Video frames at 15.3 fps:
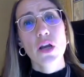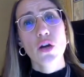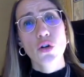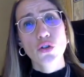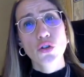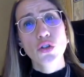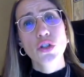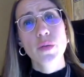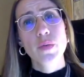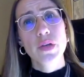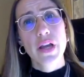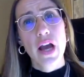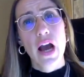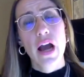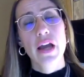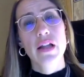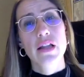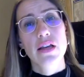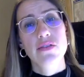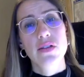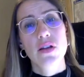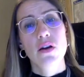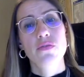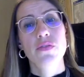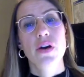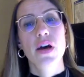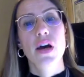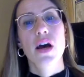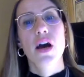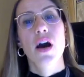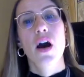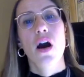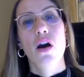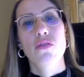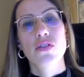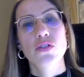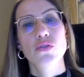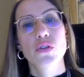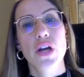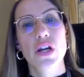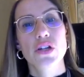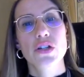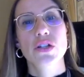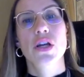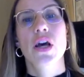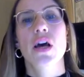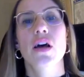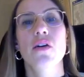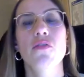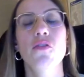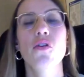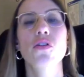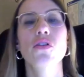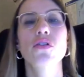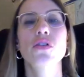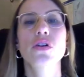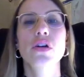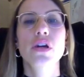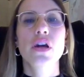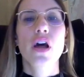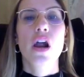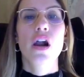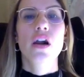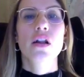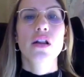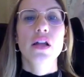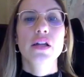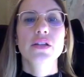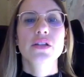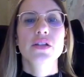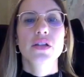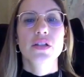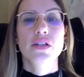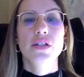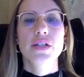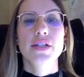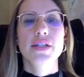considerably high level of education. For Ireland, we